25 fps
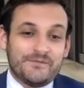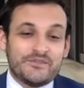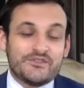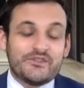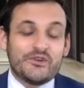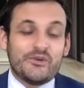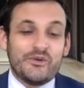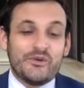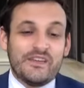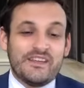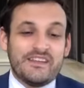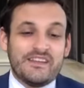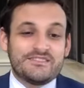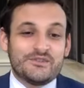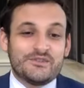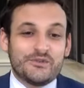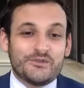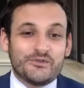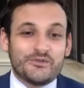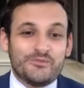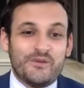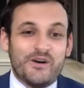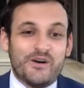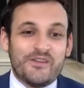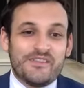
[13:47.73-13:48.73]
So it is
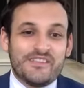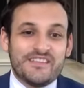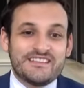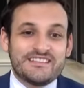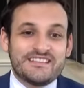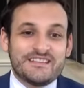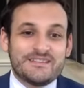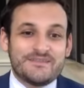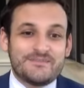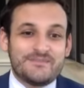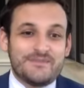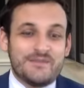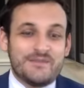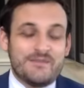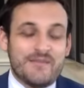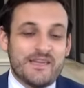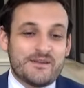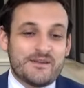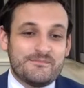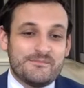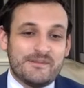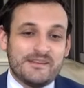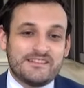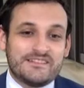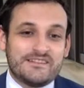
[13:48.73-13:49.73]
those small things that to me make
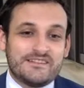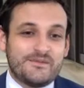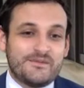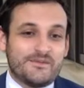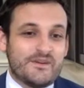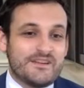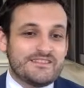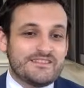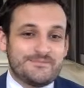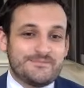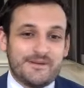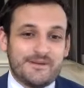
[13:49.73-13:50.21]
a big difference.